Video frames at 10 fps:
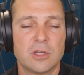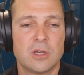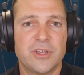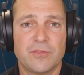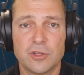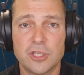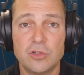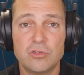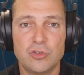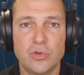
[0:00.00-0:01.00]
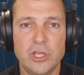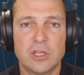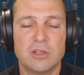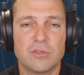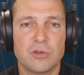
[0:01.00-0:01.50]
Definitely use unique
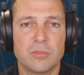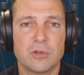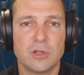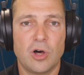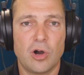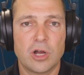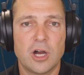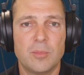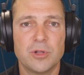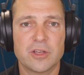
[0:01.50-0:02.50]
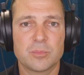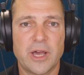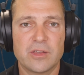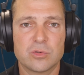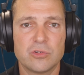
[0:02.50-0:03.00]
and different long complex
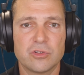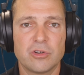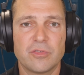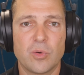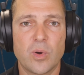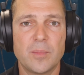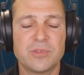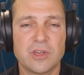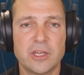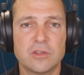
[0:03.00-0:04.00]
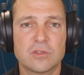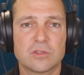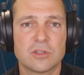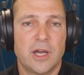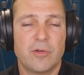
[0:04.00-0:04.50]
passwords on different
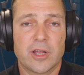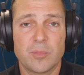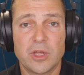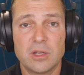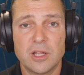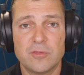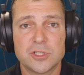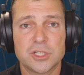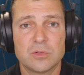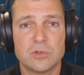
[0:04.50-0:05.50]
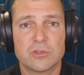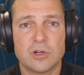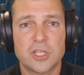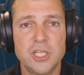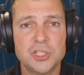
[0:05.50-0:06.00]
websites. I recommend leveraging what's
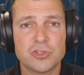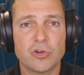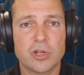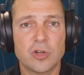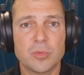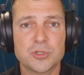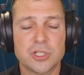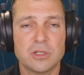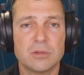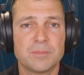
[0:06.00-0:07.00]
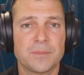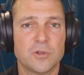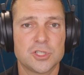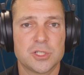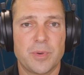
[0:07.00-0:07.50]
called Keystroke Encryption,
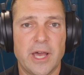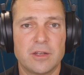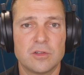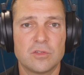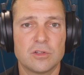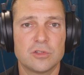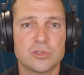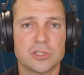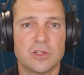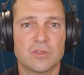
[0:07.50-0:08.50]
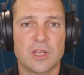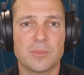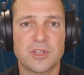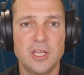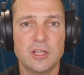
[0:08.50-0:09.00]
which is a patented solution that
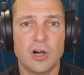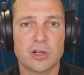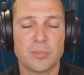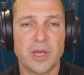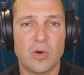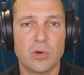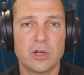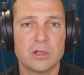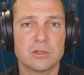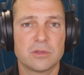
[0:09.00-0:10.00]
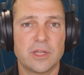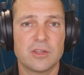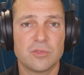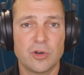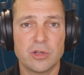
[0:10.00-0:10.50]
stops keylogger malware.
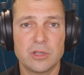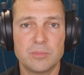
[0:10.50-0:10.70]
That's very